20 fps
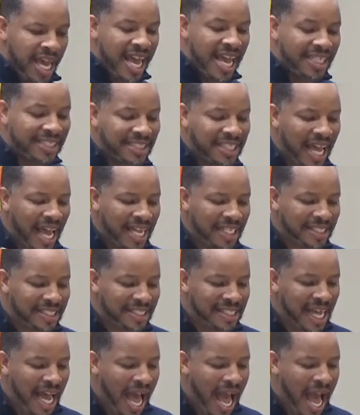It
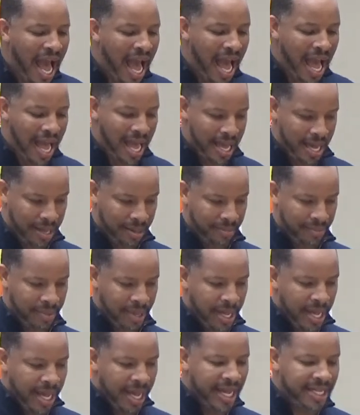takes time.
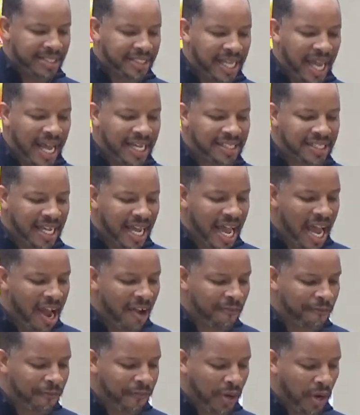It takes
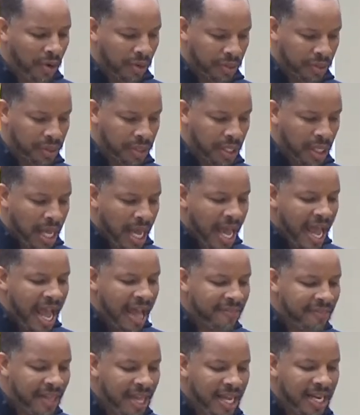effort. Yeah.
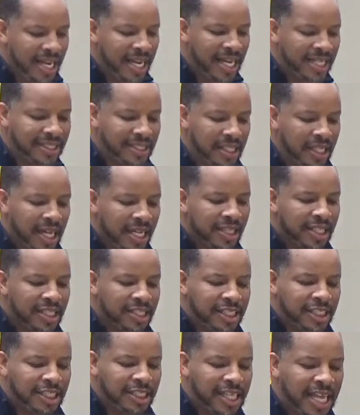And then listen, the
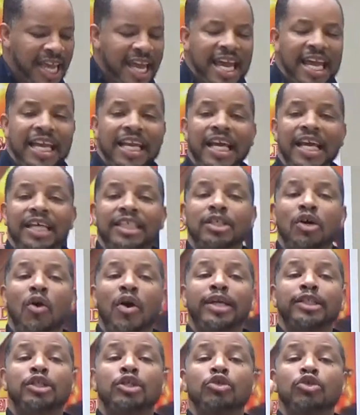seed is
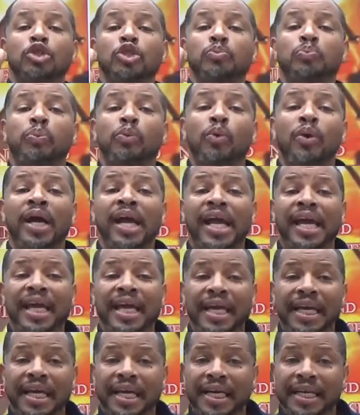going to
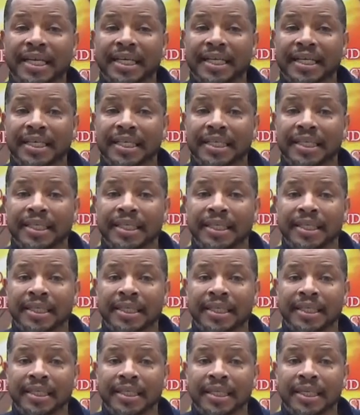spring.
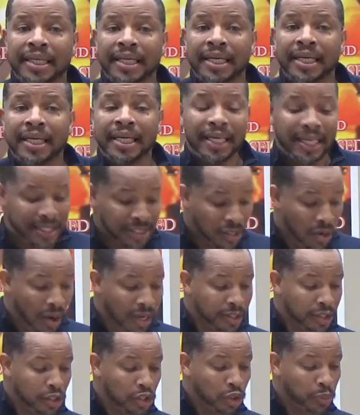It's
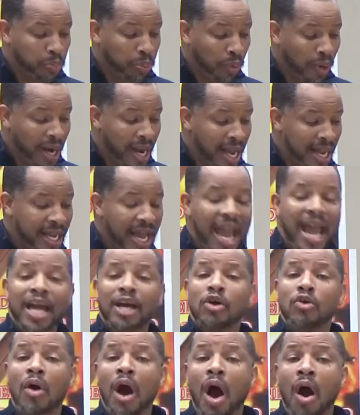going to spring
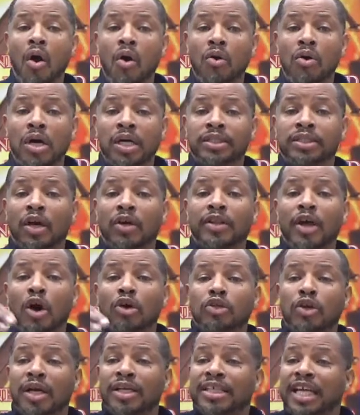and grow. So
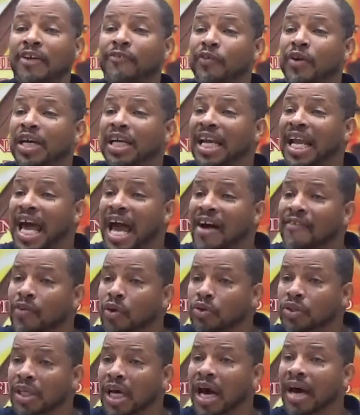those are different
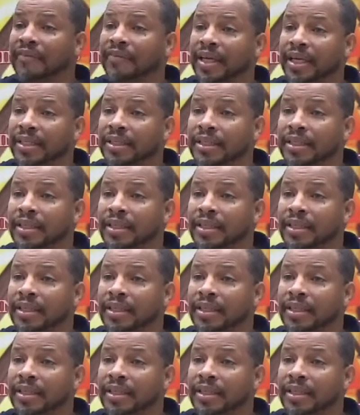levels of it.